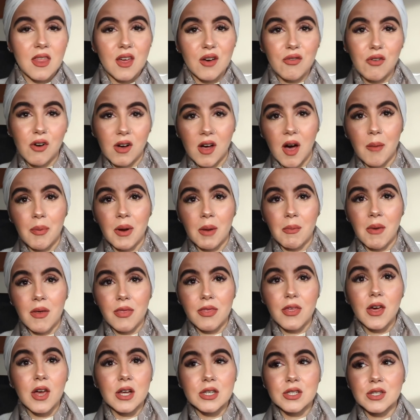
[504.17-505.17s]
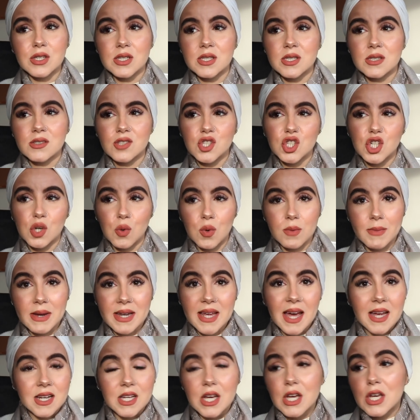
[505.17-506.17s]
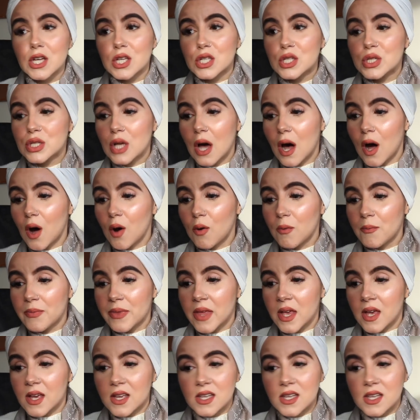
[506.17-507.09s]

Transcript: there for a couple of months there to chill with my dad. So